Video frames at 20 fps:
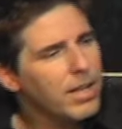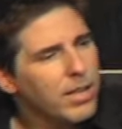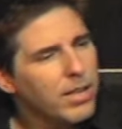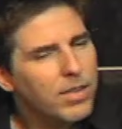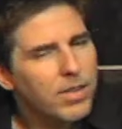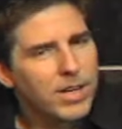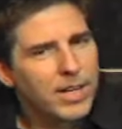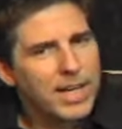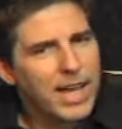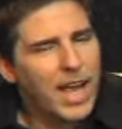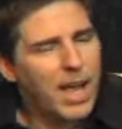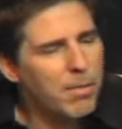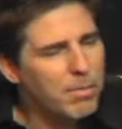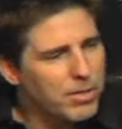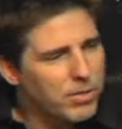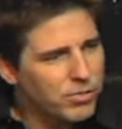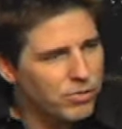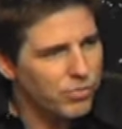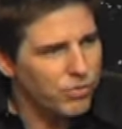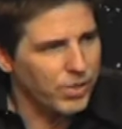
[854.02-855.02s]
the
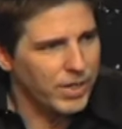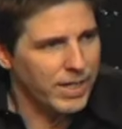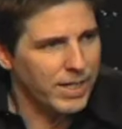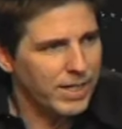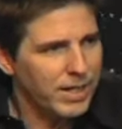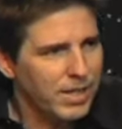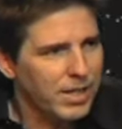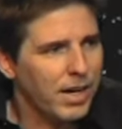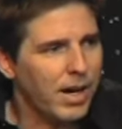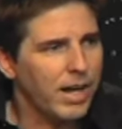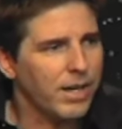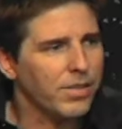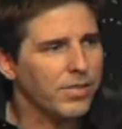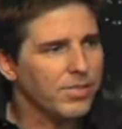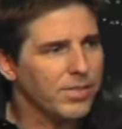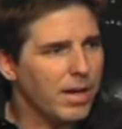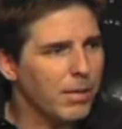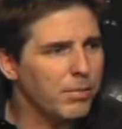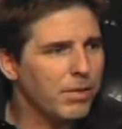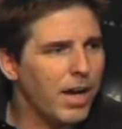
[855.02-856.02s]
chemistry on a
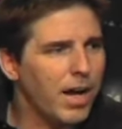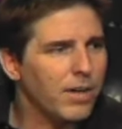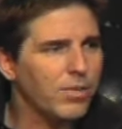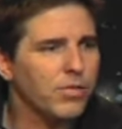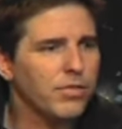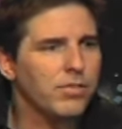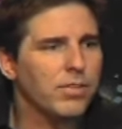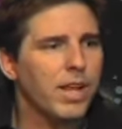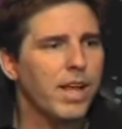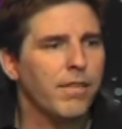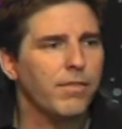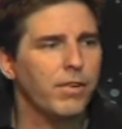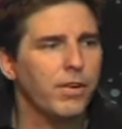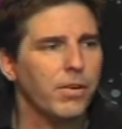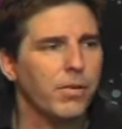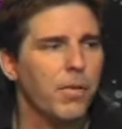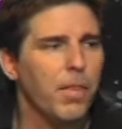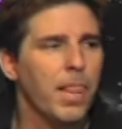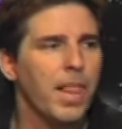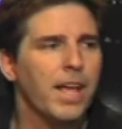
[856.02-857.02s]
subconscious level